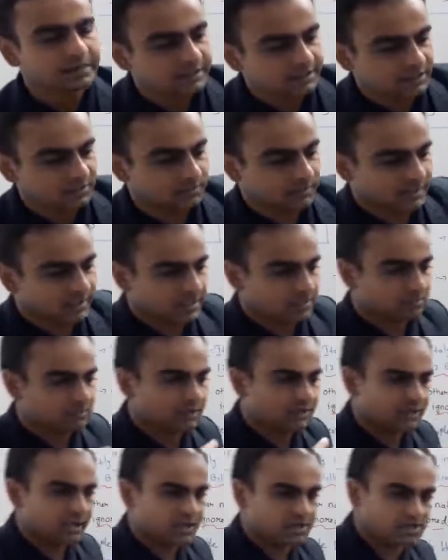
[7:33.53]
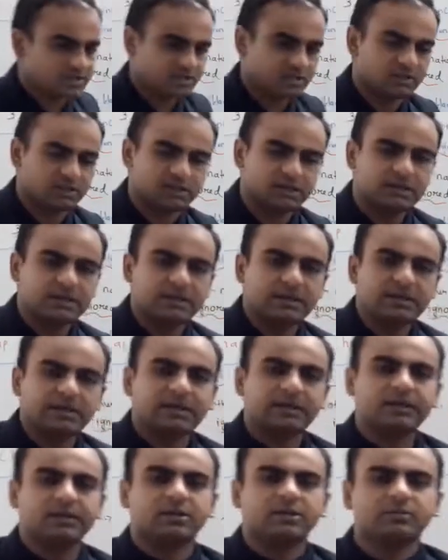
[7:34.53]
He became the national
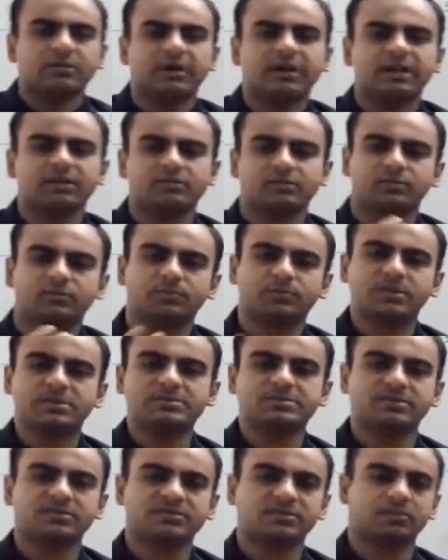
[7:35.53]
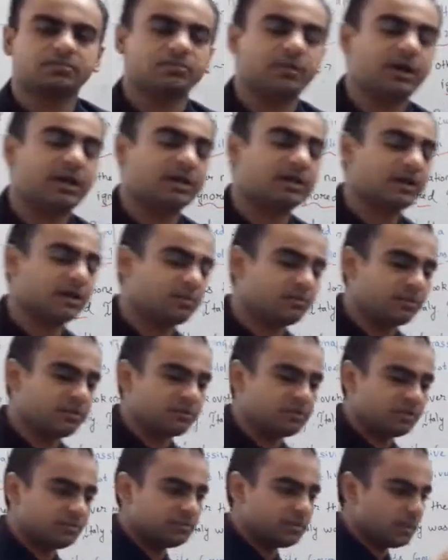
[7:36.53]
leader by giving speeches and by
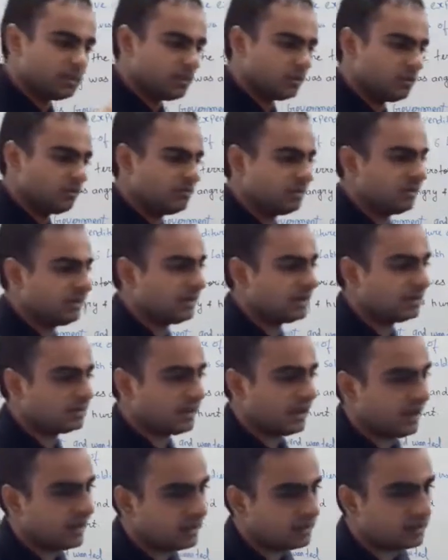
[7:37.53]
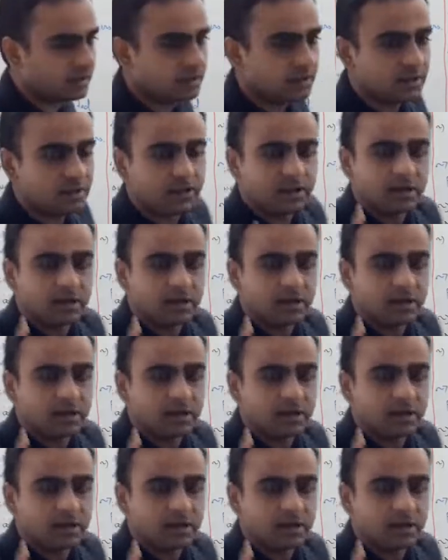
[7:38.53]
convincing people of Italy that